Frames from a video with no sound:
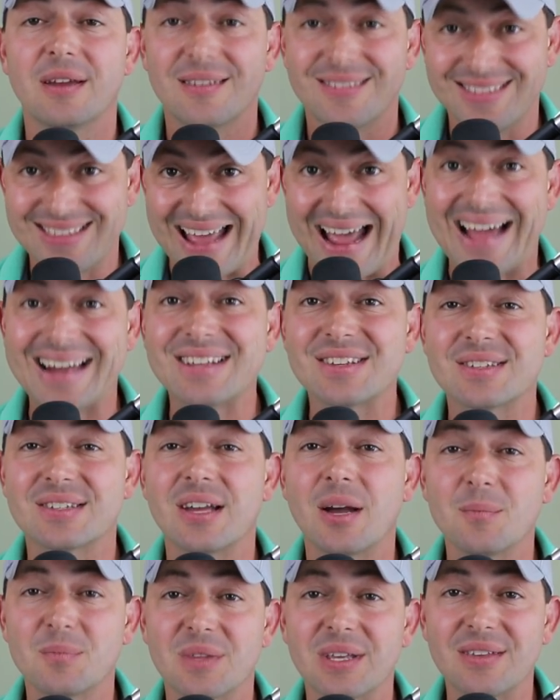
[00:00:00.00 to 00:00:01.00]
That is
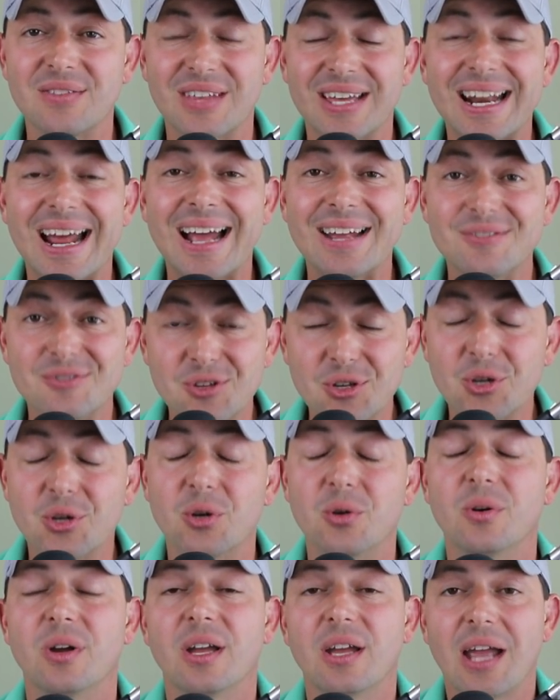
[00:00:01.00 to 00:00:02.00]
something that I
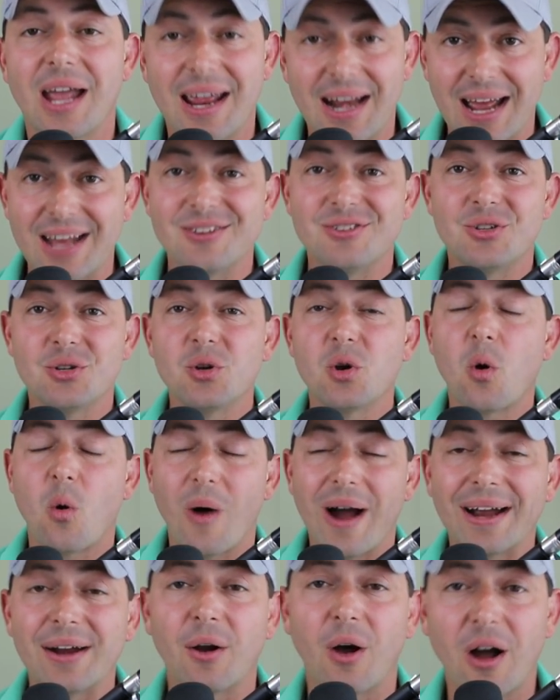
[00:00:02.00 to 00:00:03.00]
do, and I do quite